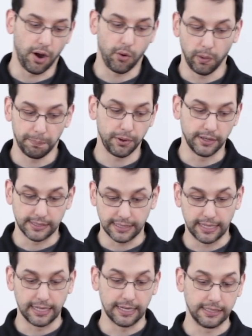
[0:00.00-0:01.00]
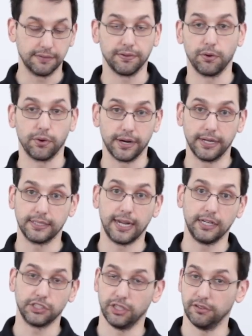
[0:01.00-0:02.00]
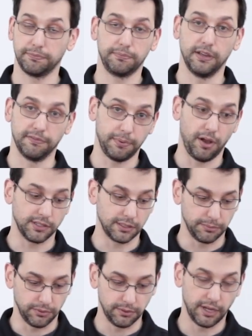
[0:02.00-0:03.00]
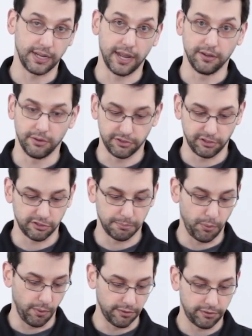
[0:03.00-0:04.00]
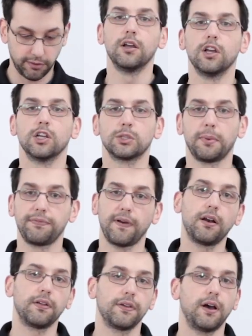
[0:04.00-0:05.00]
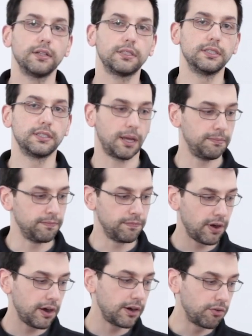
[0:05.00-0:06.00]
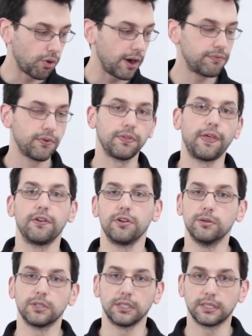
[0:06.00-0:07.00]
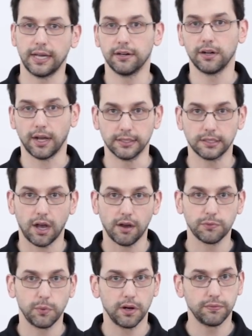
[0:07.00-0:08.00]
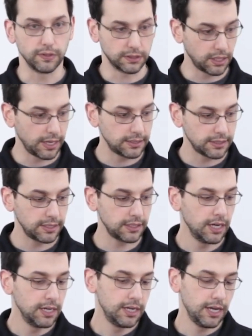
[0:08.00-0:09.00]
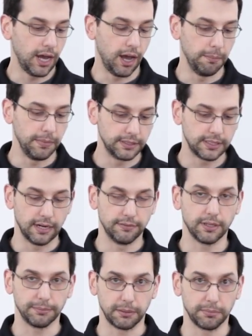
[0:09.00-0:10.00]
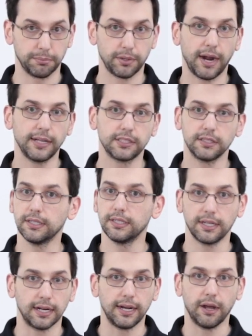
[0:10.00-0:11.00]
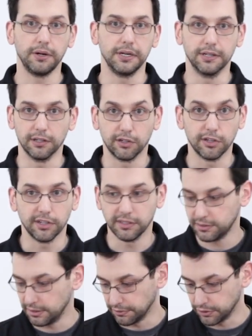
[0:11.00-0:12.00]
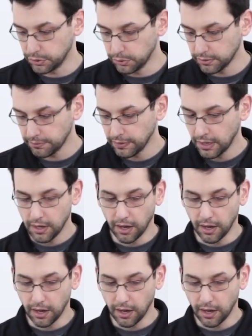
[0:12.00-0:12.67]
or printing it in a different orientation if possible, again, using supports. So my final thoughts is I'm very grateful that they're using standardized software for slicing instead of something proprietary that I now need to learn a different tool.